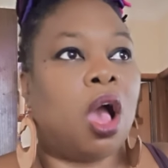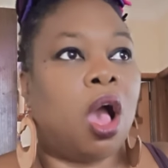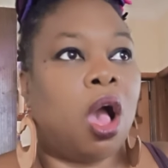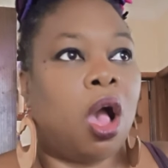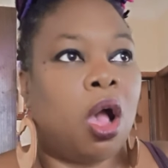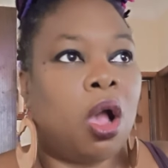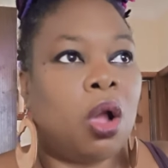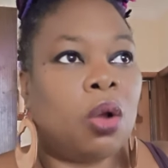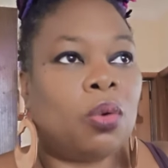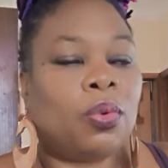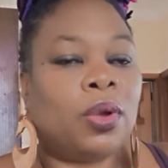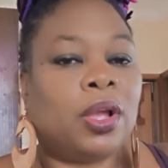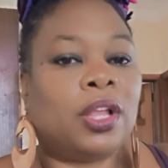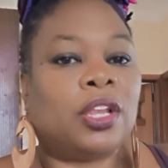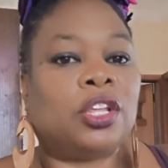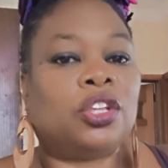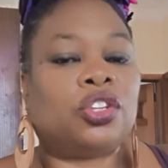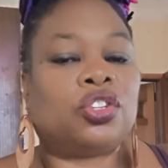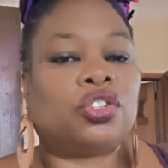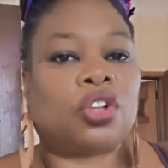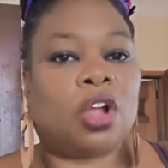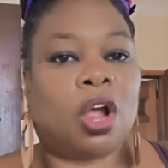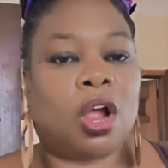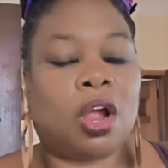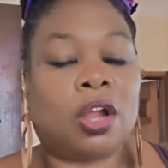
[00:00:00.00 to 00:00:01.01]
already
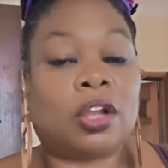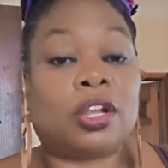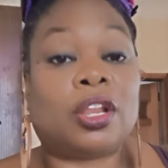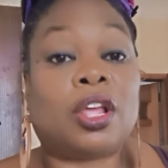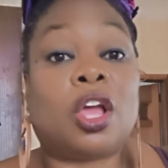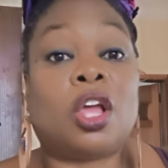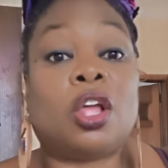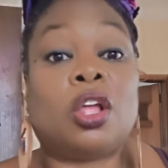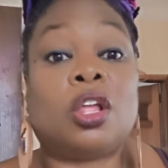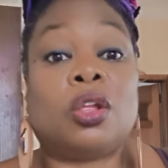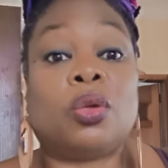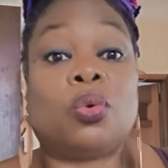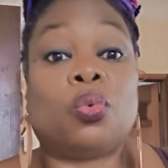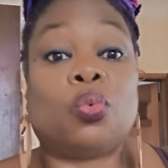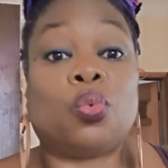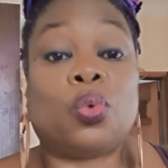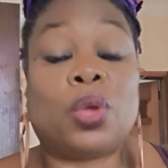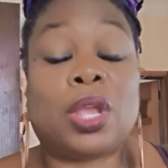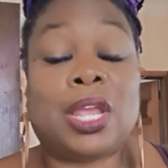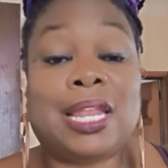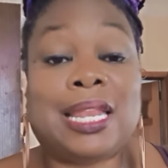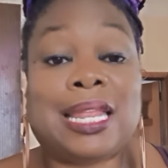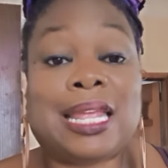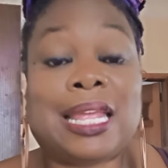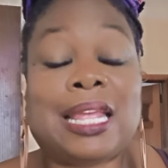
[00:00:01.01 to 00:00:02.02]
start
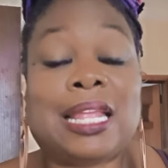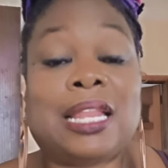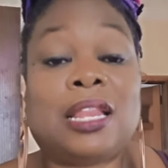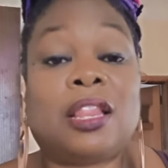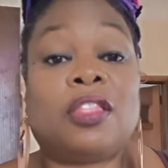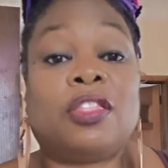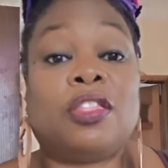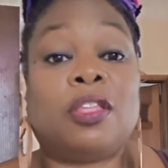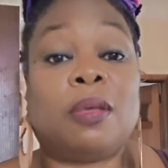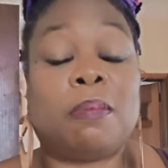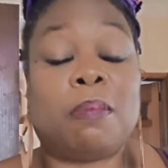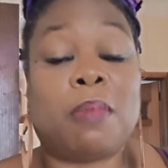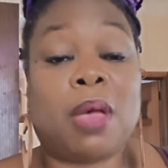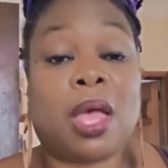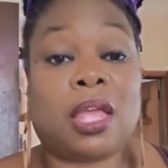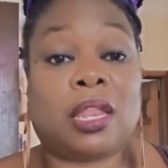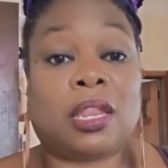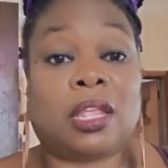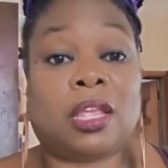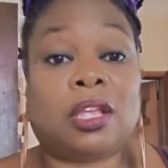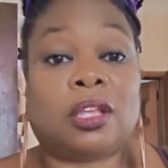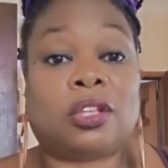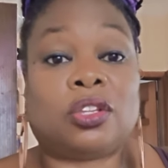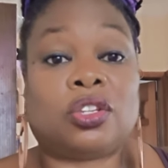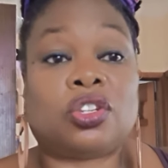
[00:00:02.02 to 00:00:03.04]
reading the
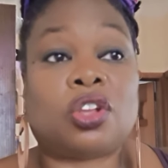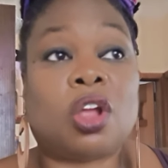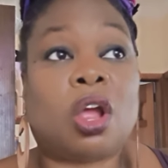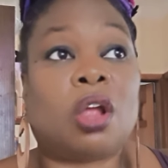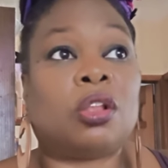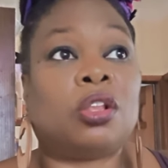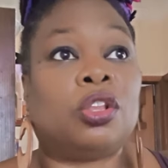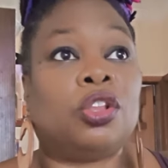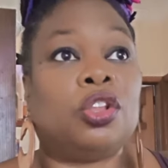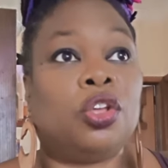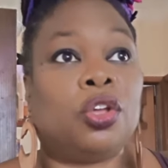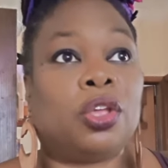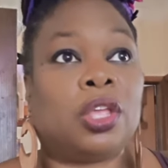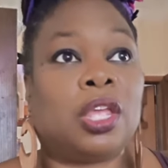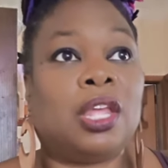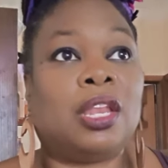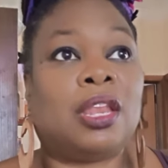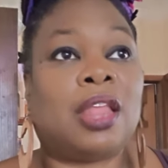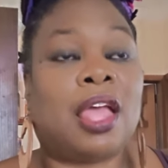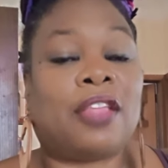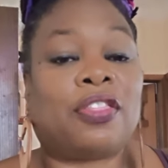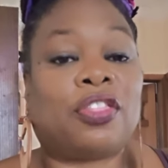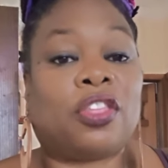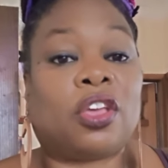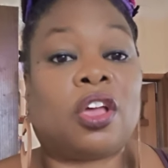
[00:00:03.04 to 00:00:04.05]
money. Start looking
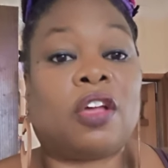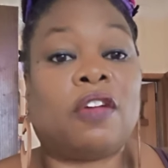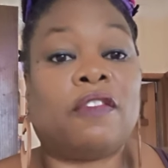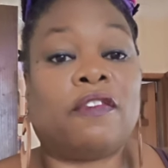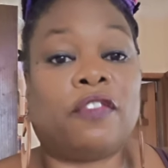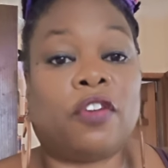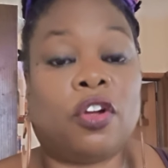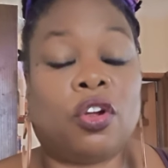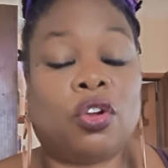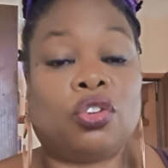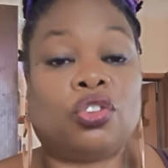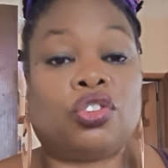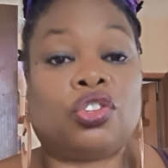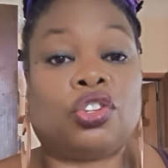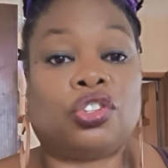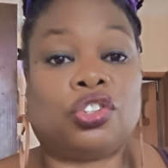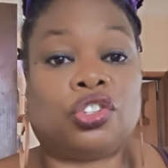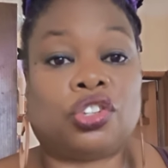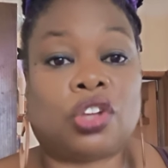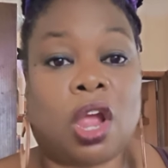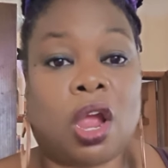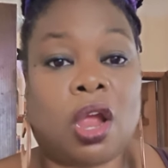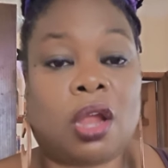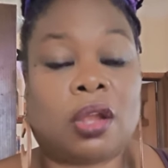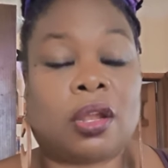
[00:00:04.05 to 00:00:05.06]
at the conversion
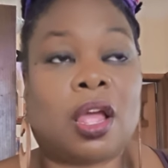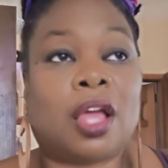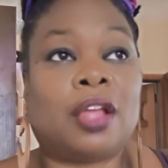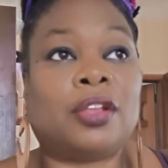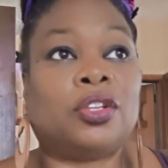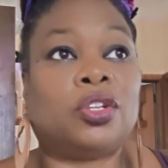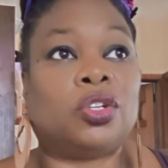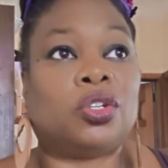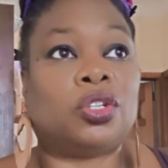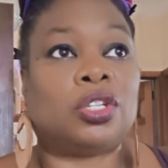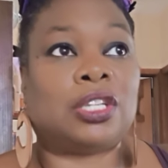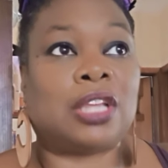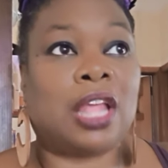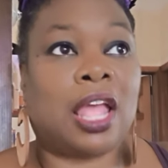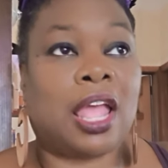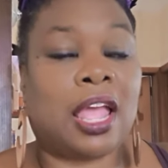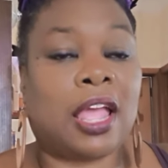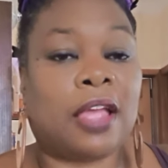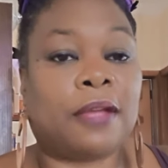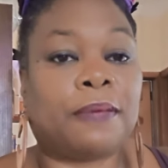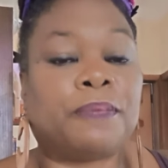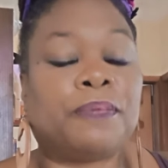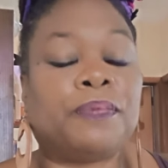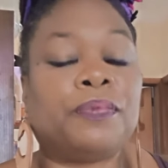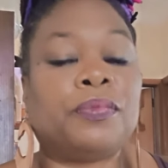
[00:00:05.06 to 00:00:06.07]
chart.
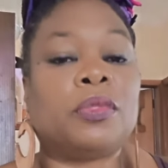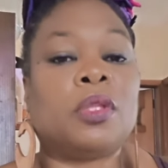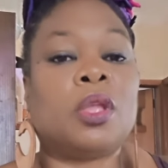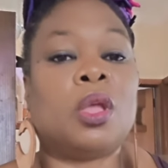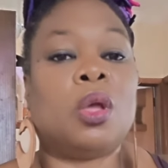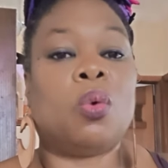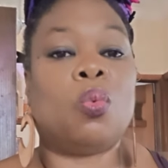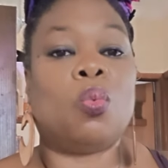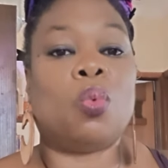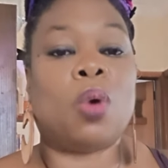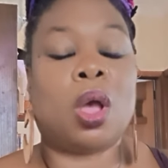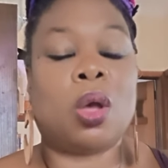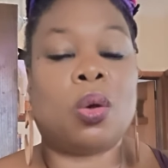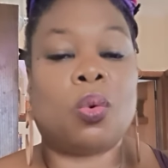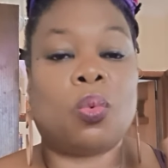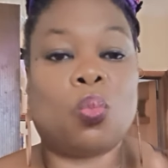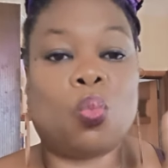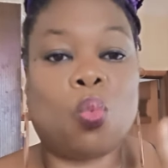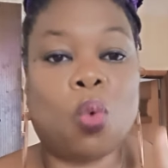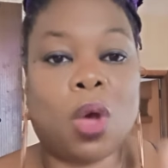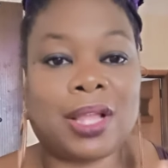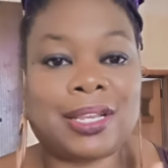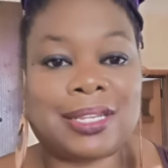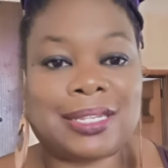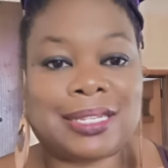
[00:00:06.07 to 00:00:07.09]
Understand what
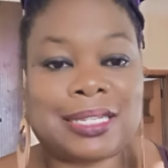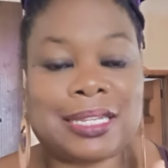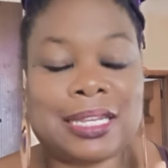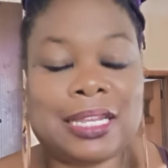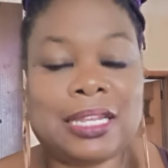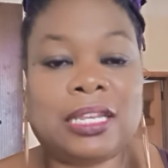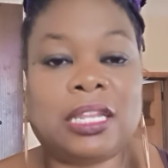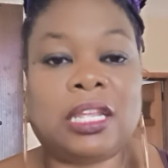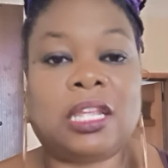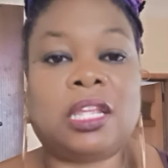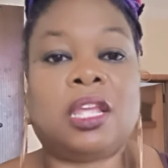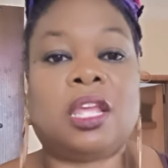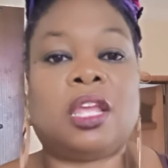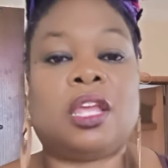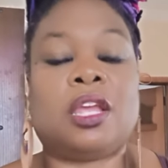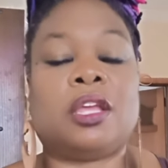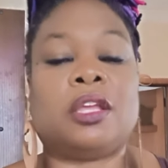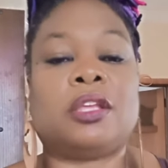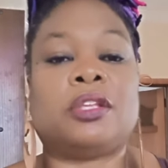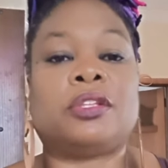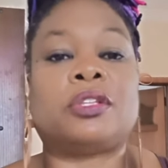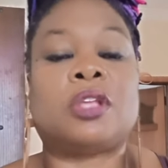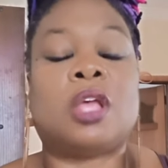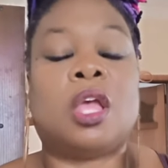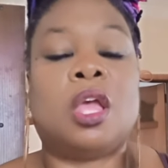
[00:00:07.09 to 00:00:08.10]
one CD
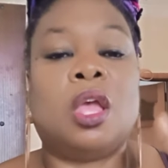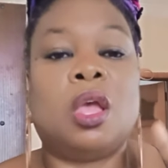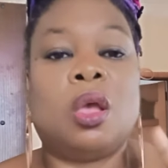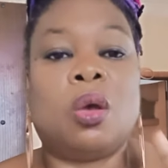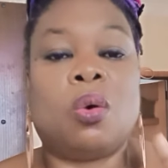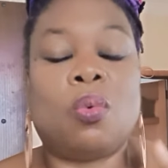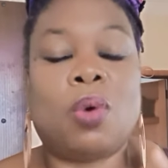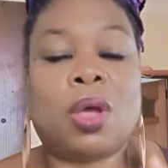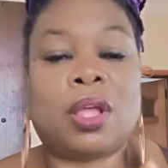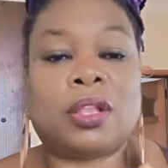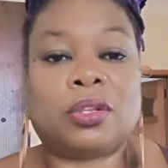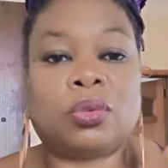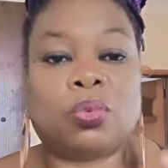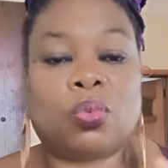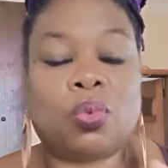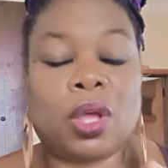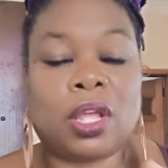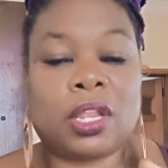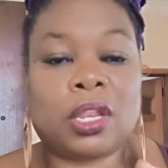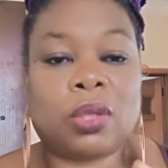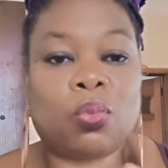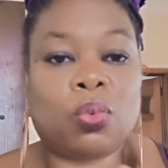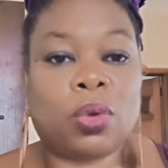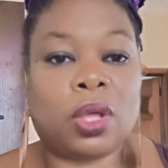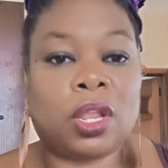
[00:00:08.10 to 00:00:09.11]
is, what
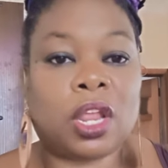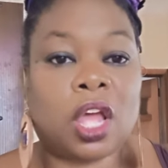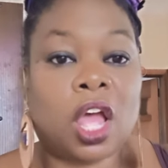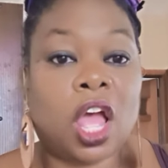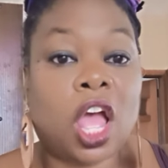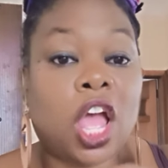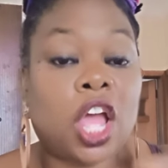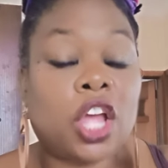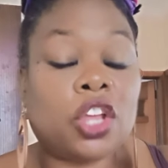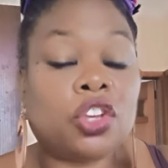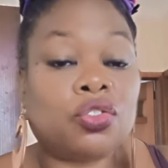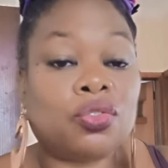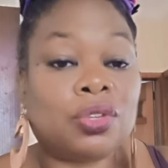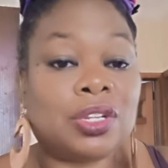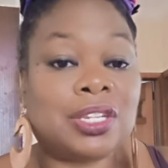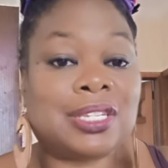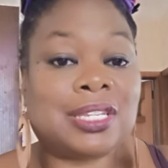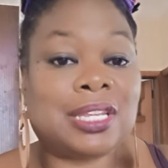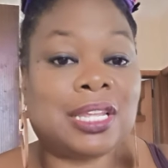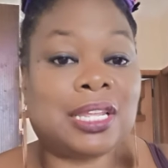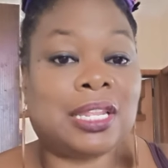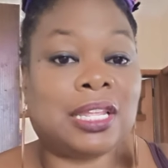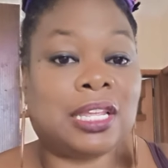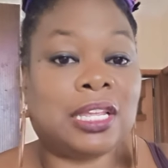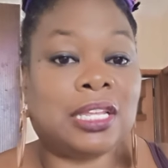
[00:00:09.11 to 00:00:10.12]
100
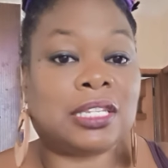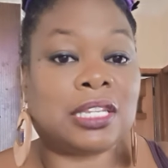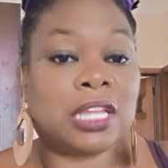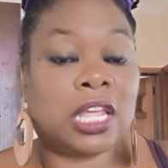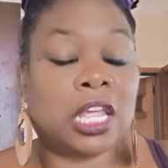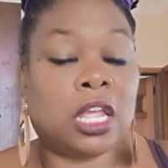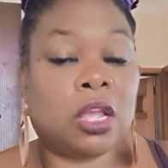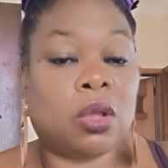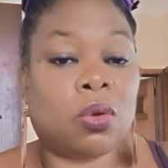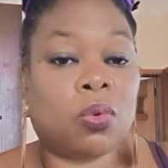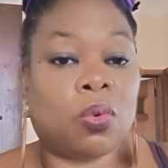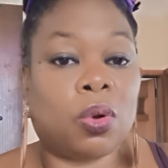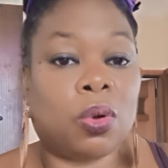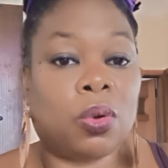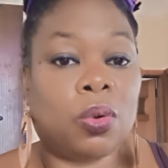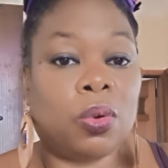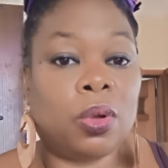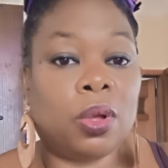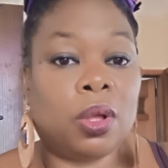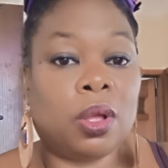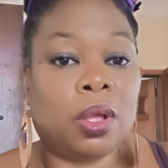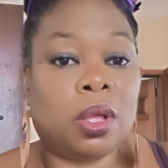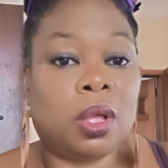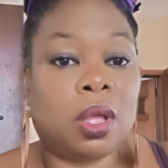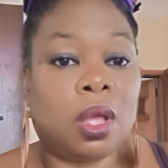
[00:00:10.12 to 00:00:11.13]
CDs equal.
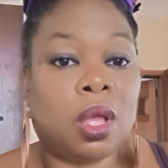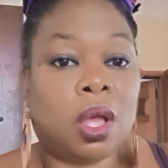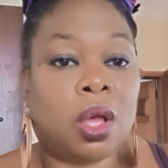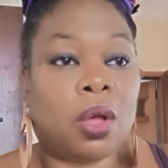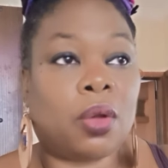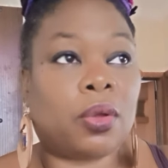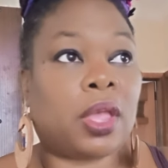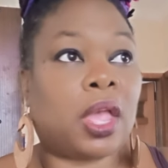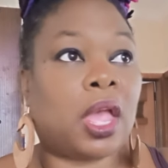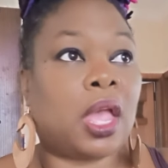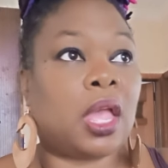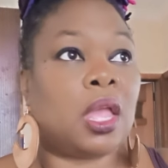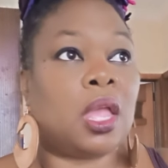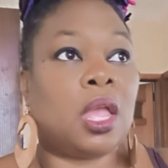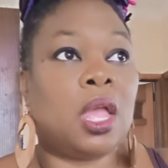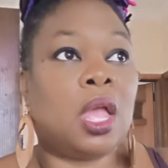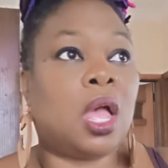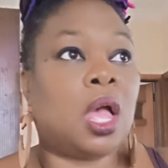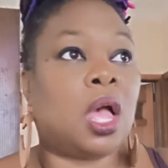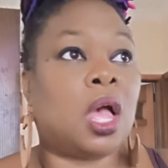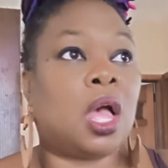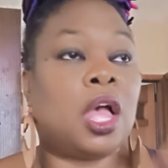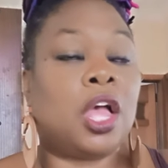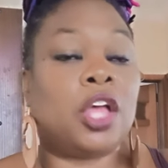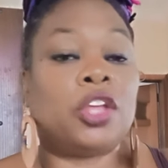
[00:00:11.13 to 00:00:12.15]
Okay,
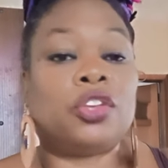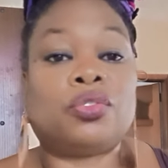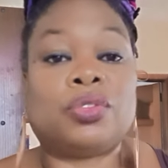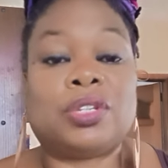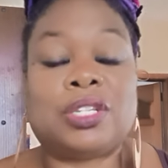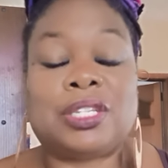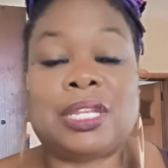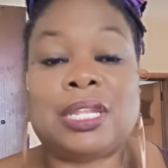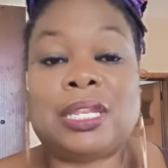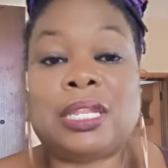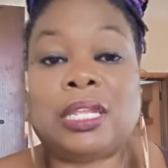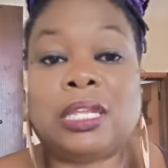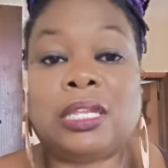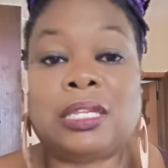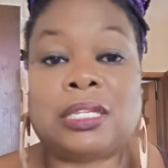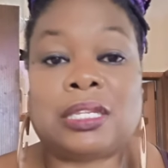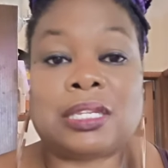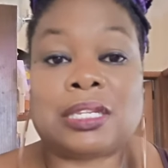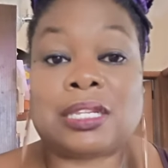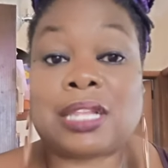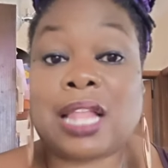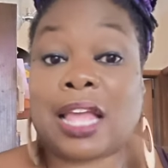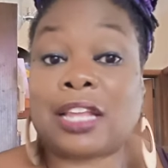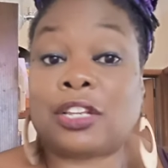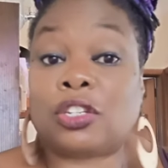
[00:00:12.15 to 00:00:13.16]
100 CDs
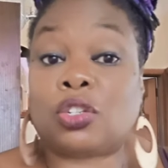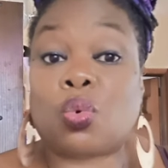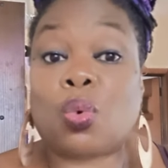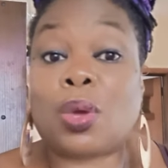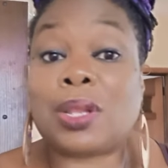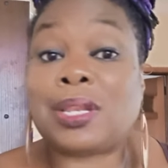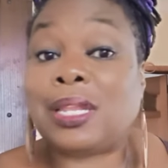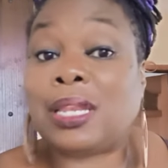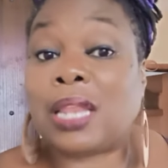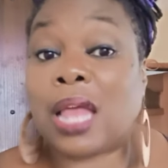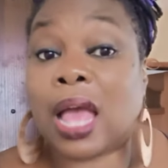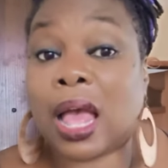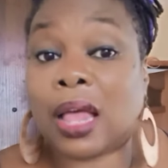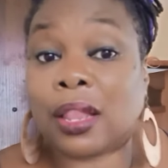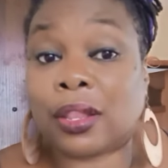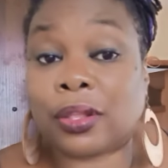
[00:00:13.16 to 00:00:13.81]
is like $20.